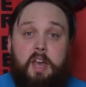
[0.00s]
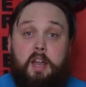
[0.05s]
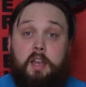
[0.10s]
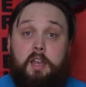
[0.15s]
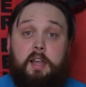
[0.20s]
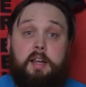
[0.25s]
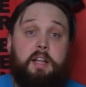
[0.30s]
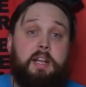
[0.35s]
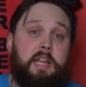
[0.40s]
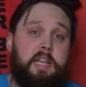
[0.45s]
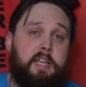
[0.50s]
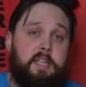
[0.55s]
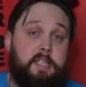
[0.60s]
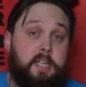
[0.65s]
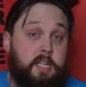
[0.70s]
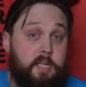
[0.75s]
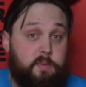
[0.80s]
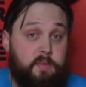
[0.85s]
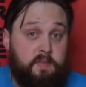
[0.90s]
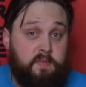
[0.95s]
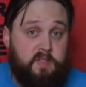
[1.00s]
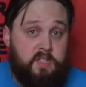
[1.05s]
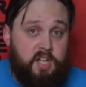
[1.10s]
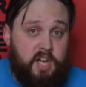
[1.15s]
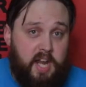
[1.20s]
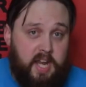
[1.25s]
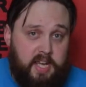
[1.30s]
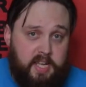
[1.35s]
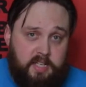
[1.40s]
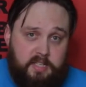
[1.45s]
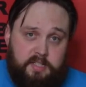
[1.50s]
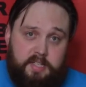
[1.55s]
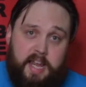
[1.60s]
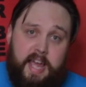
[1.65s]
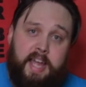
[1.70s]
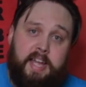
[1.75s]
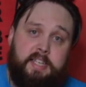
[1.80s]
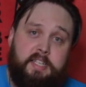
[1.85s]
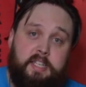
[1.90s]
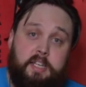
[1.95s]
Luckily, times have changed
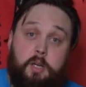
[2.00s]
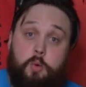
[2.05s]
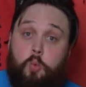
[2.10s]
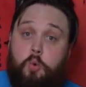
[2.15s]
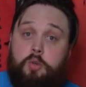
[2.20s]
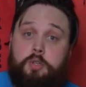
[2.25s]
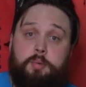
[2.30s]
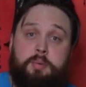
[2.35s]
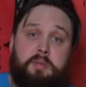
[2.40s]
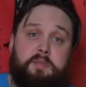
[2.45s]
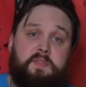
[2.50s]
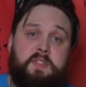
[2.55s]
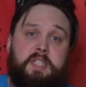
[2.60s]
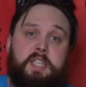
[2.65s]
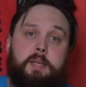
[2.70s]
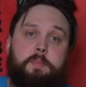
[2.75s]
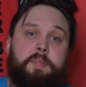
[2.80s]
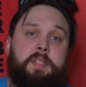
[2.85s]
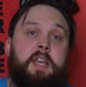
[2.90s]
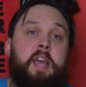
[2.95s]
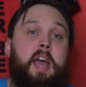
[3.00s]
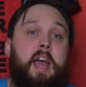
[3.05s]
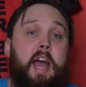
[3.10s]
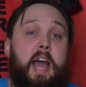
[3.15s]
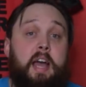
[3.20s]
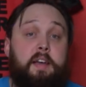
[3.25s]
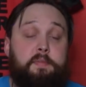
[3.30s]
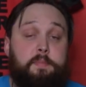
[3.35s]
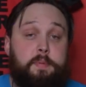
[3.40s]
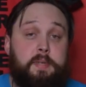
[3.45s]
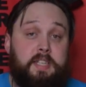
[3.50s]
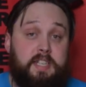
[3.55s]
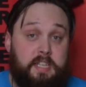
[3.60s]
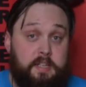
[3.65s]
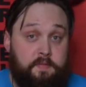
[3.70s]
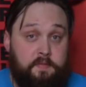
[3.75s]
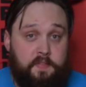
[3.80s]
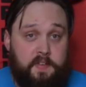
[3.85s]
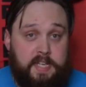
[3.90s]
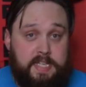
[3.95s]
and waterproof zips have been
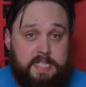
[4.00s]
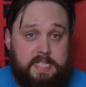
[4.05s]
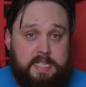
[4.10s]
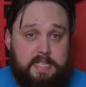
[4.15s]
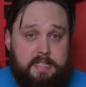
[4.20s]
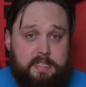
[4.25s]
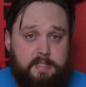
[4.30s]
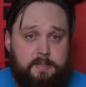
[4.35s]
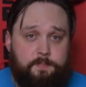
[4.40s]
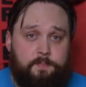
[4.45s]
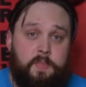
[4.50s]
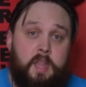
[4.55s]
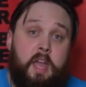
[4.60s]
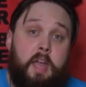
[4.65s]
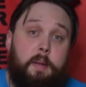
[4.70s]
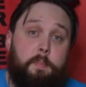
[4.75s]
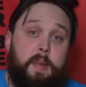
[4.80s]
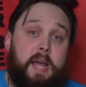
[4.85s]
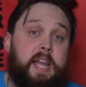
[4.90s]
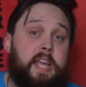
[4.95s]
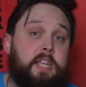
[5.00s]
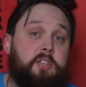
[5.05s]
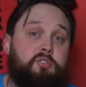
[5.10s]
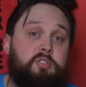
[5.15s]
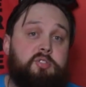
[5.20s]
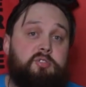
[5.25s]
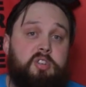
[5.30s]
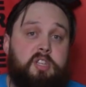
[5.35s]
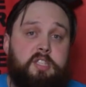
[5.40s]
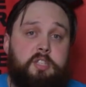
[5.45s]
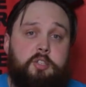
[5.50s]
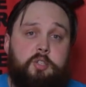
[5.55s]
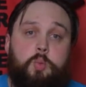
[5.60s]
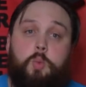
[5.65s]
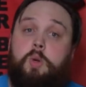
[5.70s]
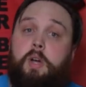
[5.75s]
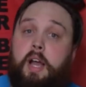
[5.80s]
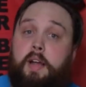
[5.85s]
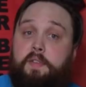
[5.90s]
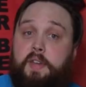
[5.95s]
invented. Back entry dry suits
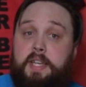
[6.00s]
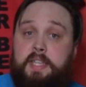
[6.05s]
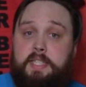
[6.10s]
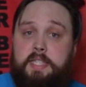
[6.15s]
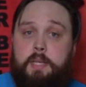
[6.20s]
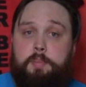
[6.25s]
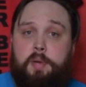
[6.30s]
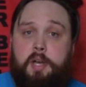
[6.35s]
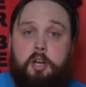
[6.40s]
will have a zipper